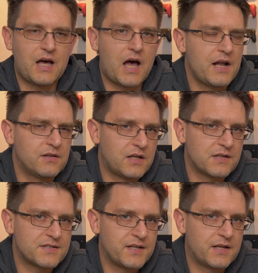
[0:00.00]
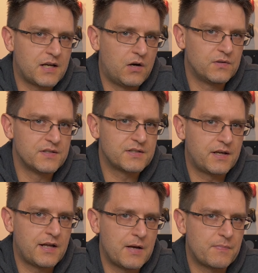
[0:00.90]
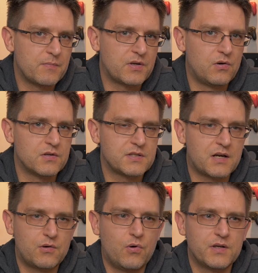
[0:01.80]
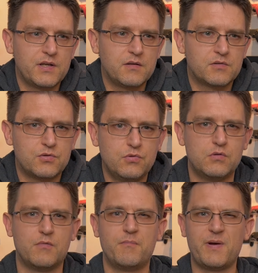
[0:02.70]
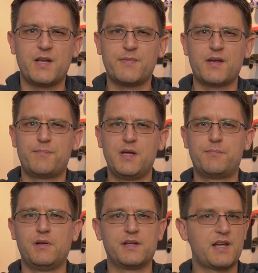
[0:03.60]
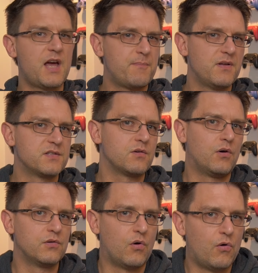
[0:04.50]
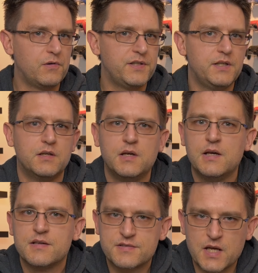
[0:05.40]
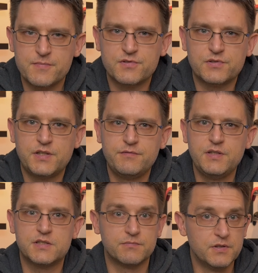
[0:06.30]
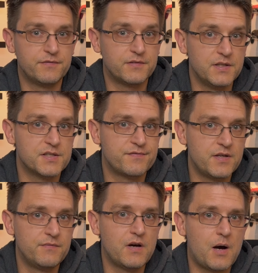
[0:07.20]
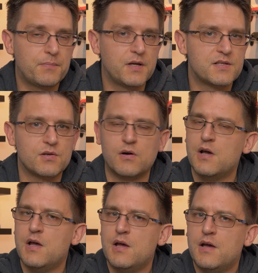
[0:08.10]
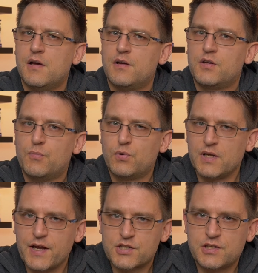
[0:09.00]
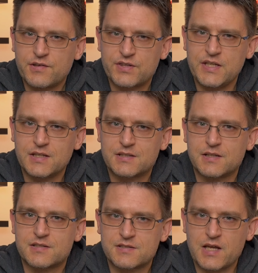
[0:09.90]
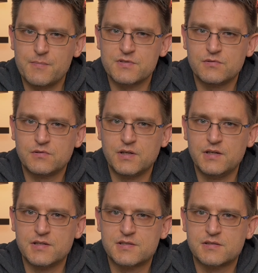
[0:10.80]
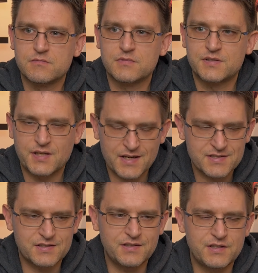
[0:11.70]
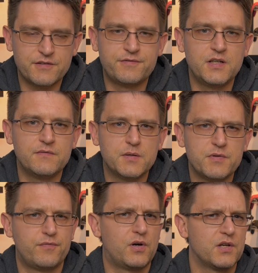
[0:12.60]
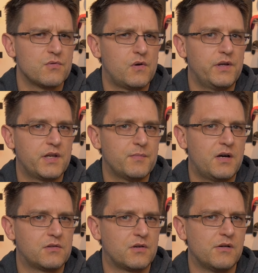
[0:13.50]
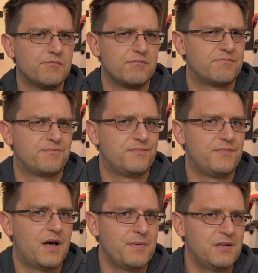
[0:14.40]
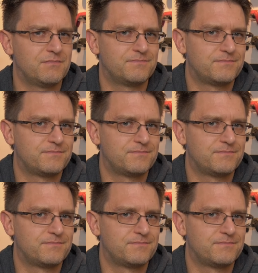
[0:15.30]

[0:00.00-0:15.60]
I don't understand how this can happen, because according to many people it happens on all the Samsung TVs with this firmware update. So you would actually think that Samsung is testing their firmware before they're rolling them out. Huh? I mean,